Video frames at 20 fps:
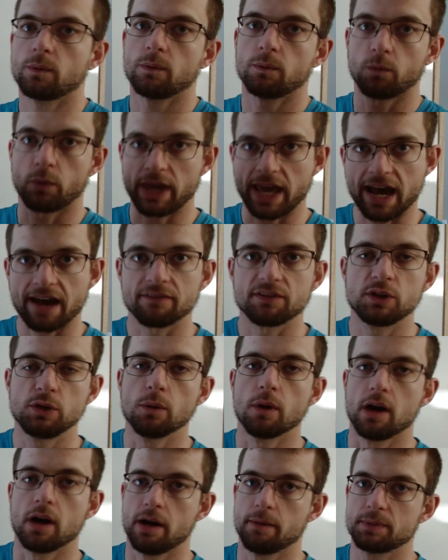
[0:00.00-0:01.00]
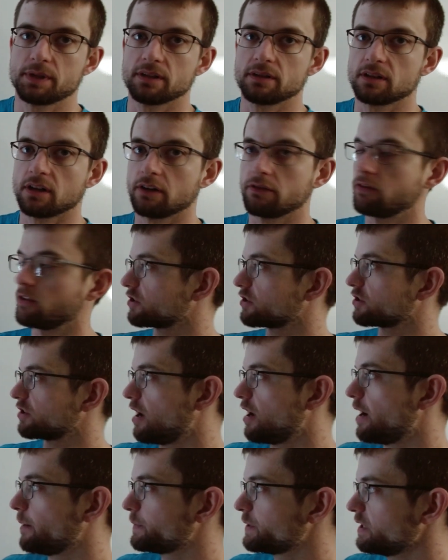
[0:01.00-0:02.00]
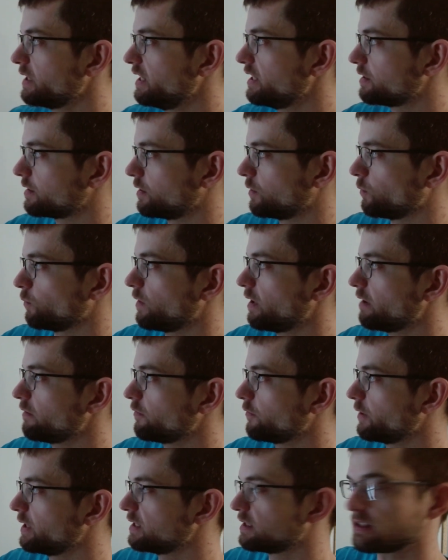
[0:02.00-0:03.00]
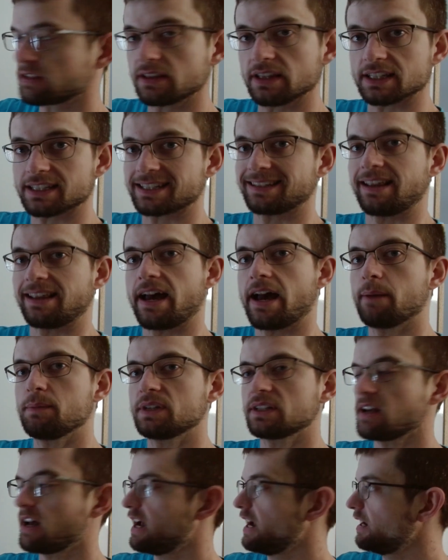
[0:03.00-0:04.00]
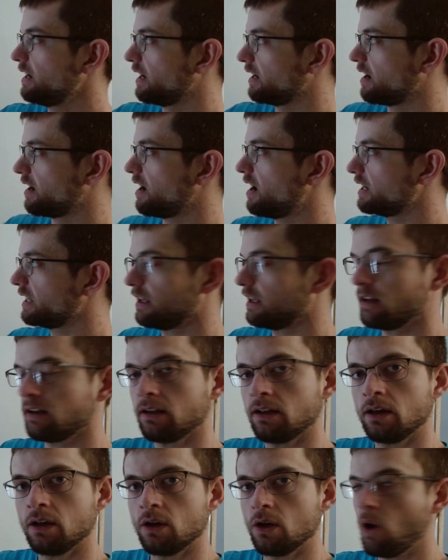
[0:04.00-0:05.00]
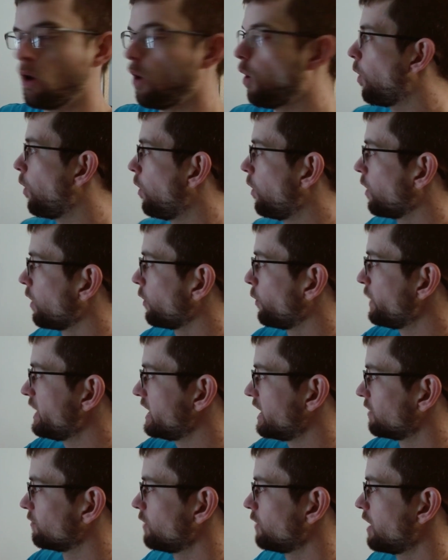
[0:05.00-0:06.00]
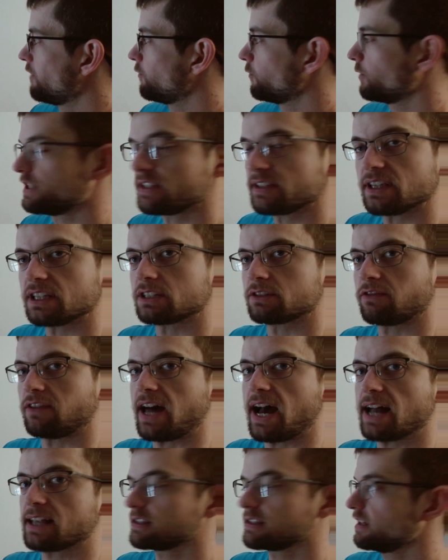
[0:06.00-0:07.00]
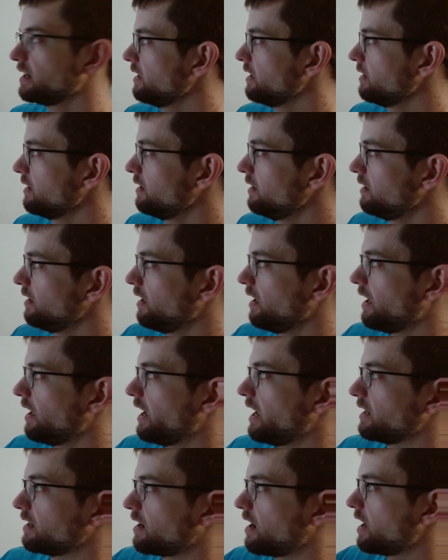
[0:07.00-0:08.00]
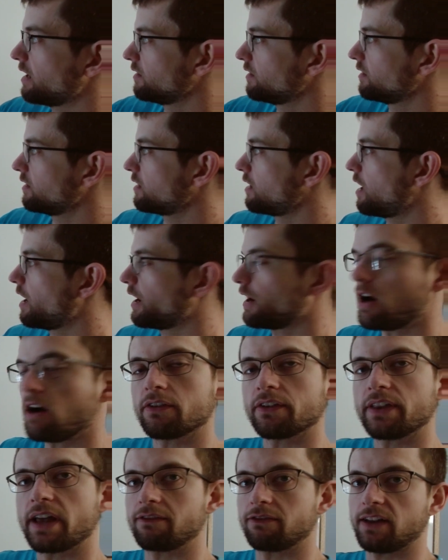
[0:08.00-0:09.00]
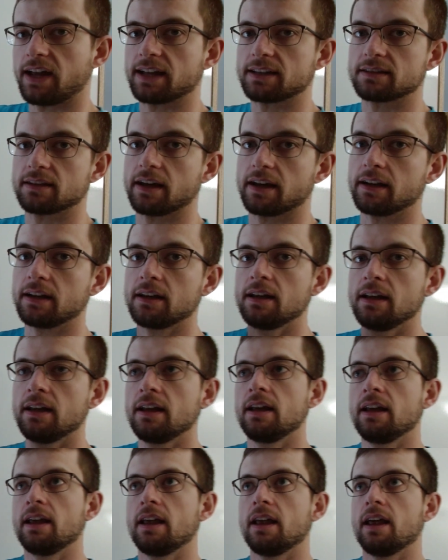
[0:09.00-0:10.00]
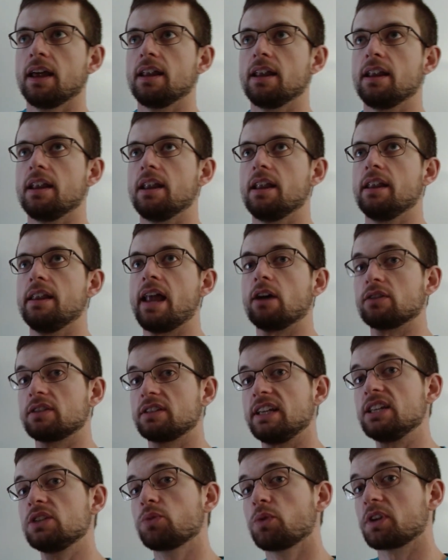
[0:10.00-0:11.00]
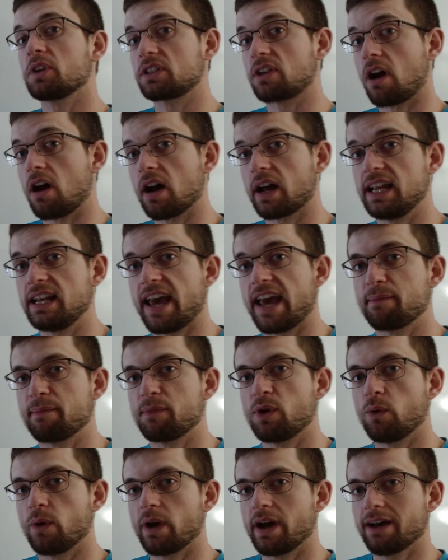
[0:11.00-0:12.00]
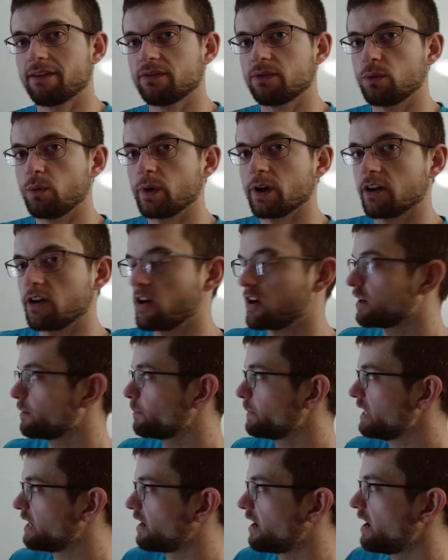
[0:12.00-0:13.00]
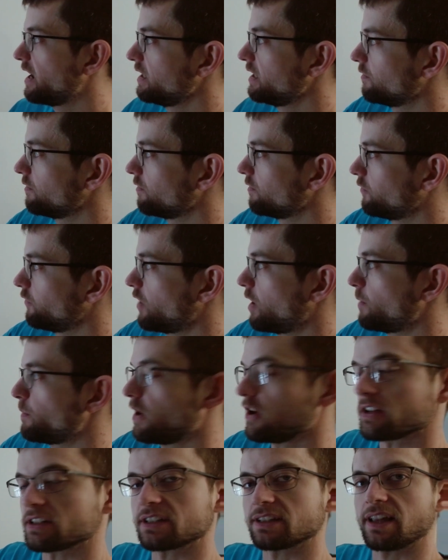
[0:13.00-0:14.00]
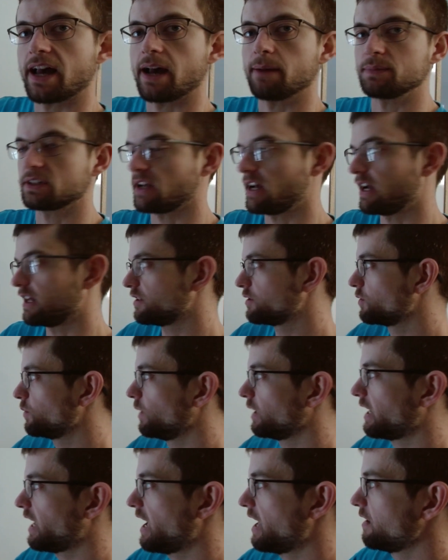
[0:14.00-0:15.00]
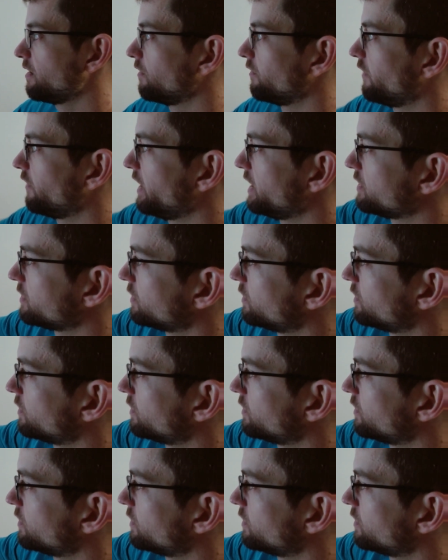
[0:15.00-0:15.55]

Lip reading: we have 2 options. Our first option is to reference the slab side and cut in, or we can reference this flat side and cut off of that flat side. Now since we're talking MOF, we're going to be cutting from our slab side. So again, on face